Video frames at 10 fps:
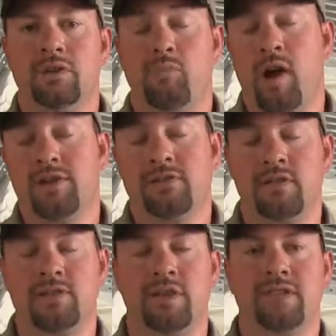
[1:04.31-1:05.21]

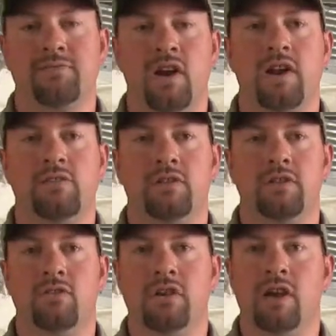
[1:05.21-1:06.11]
surprisingly it takes very
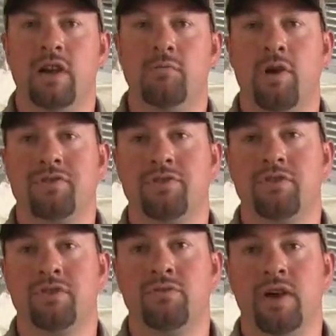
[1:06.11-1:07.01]
little air pressure
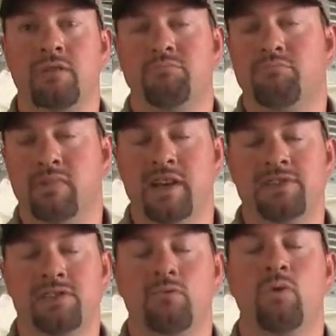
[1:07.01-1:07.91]
to do that,
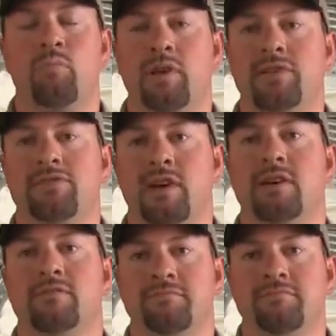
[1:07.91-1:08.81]
less than 1 psi.